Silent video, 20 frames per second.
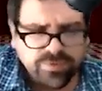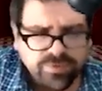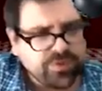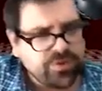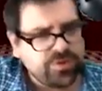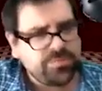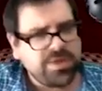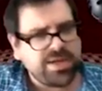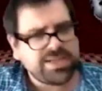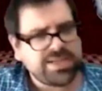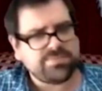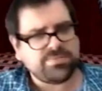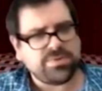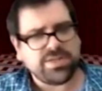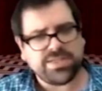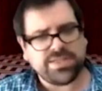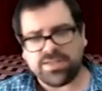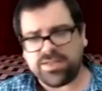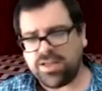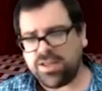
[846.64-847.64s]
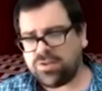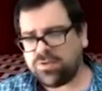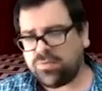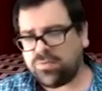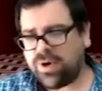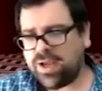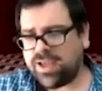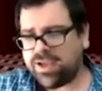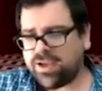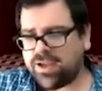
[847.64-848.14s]
could be expressed another
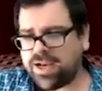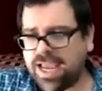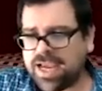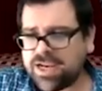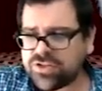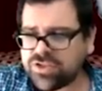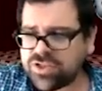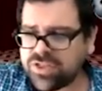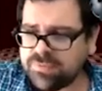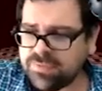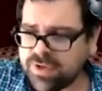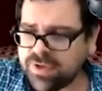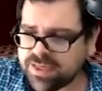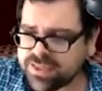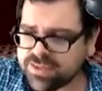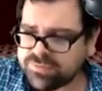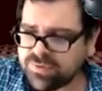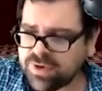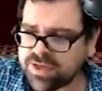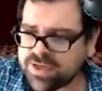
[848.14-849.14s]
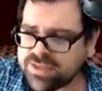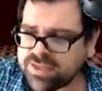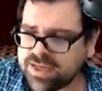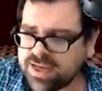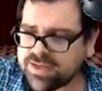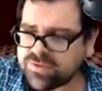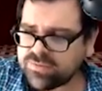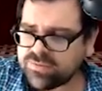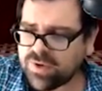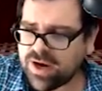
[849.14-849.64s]
way? It could actually be expressed
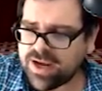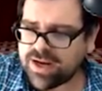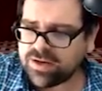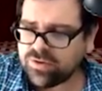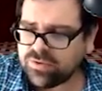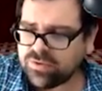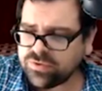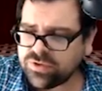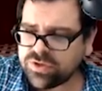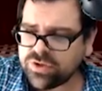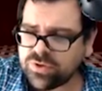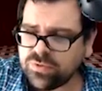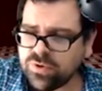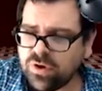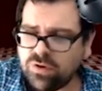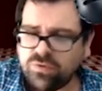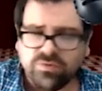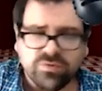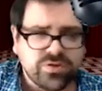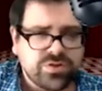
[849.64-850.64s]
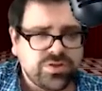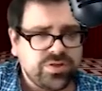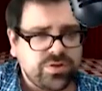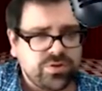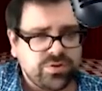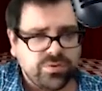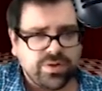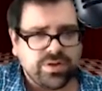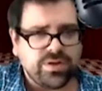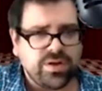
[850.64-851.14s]
as radical 2 over
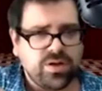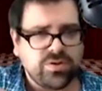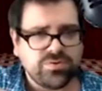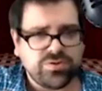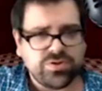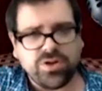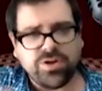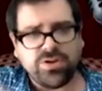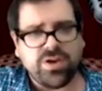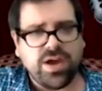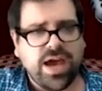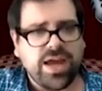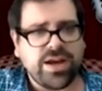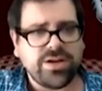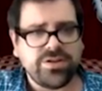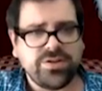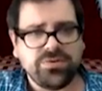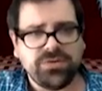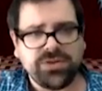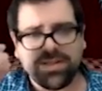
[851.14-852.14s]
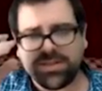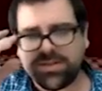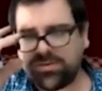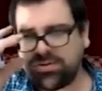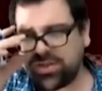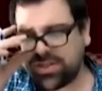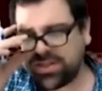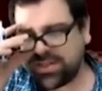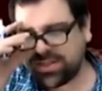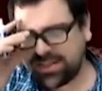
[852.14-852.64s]
2, and I'll show you how to do this in
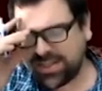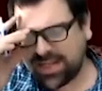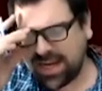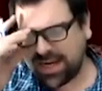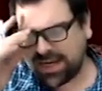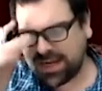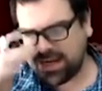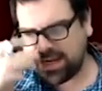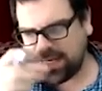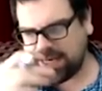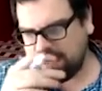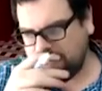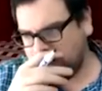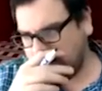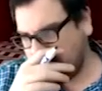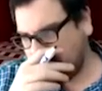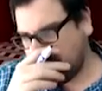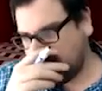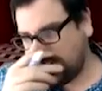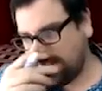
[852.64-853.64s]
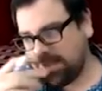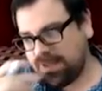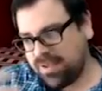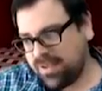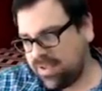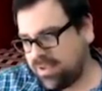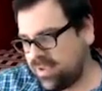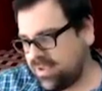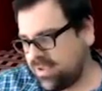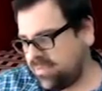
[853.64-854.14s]
just a second.
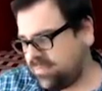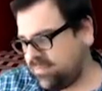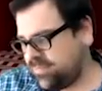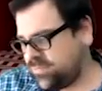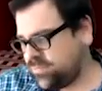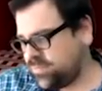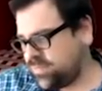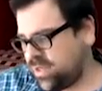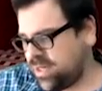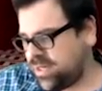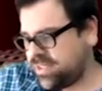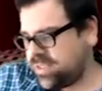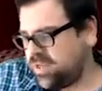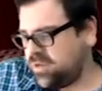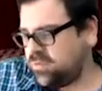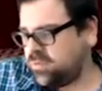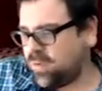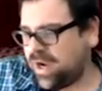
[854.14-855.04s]
I'm going to tell you